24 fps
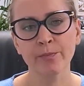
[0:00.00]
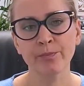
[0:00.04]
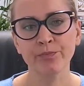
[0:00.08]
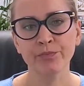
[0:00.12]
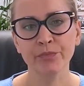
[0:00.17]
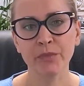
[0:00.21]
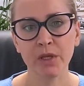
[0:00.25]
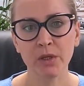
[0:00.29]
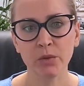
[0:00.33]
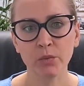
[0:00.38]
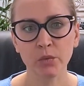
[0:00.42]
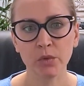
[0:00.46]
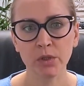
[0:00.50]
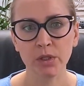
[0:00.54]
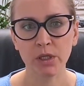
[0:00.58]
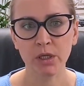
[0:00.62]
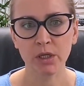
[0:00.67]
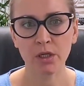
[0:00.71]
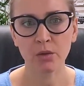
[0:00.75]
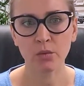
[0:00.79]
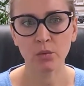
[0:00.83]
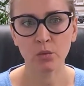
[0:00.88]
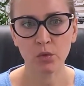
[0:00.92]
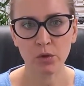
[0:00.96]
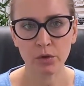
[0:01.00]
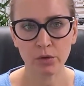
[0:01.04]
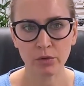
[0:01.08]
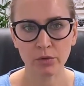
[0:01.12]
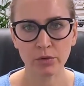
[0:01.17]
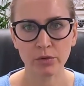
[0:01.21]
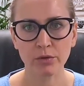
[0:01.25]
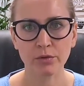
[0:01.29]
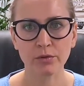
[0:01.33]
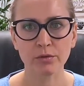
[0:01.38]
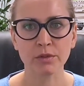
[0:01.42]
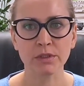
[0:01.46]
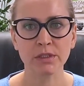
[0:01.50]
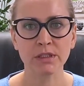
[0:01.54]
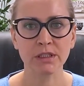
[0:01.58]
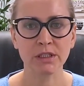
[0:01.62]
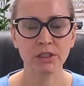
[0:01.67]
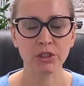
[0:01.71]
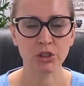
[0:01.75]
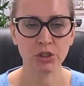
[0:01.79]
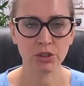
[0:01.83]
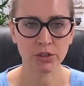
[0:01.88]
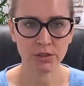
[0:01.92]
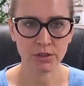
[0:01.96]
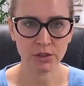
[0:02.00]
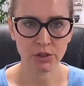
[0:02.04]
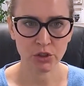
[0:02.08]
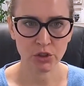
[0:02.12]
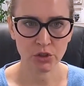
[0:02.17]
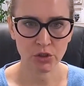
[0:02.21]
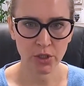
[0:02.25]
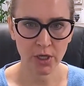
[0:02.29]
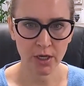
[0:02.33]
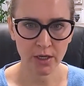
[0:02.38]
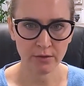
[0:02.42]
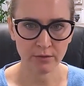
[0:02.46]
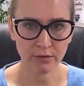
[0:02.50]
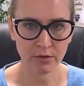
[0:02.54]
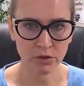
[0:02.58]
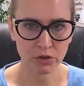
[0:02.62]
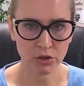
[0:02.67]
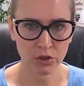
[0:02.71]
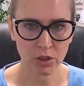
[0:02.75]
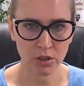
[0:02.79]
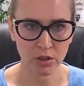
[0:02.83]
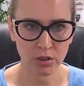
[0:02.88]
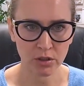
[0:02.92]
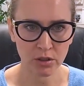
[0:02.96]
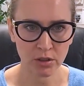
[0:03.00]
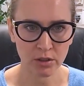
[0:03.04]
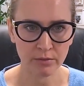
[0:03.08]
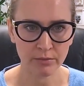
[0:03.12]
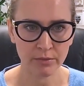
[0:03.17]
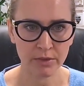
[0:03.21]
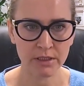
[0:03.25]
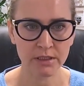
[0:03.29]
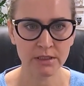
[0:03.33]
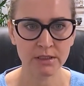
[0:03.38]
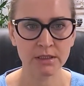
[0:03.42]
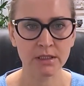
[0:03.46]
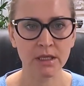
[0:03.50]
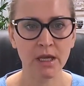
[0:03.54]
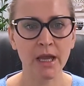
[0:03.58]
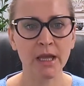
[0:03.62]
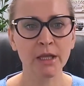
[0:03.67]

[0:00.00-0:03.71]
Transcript: then we get work authorizations, travel documents,